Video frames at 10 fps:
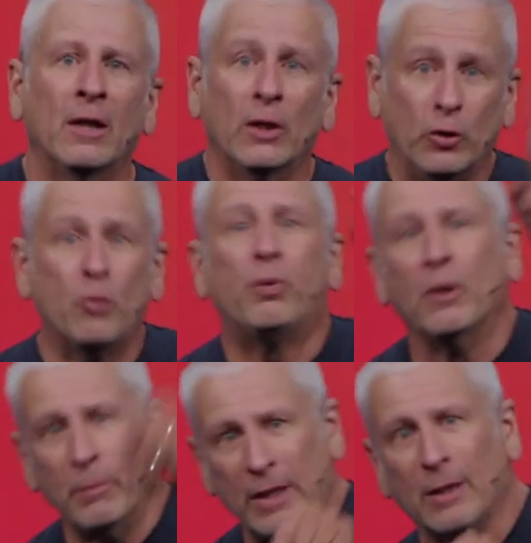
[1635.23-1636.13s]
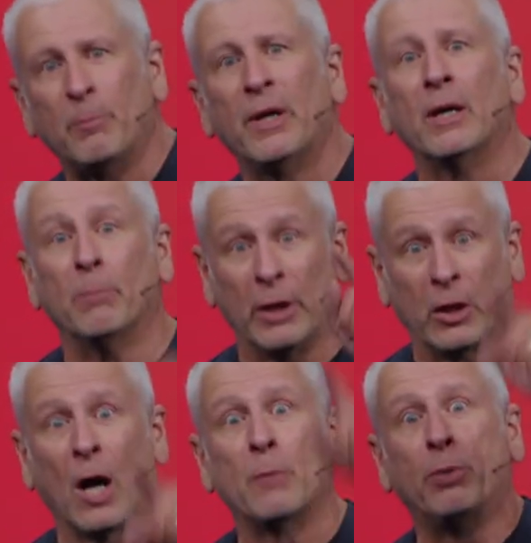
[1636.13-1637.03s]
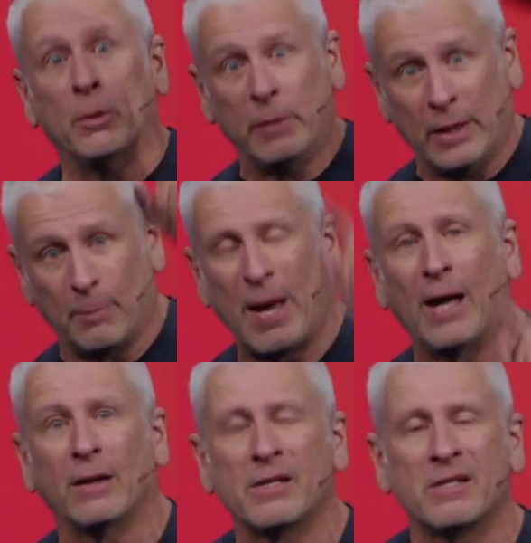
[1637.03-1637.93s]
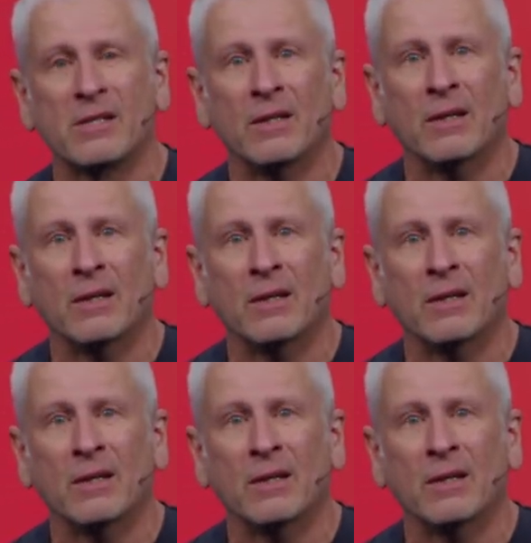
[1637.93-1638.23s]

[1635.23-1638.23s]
You put me in a pit, but God put me in a palace.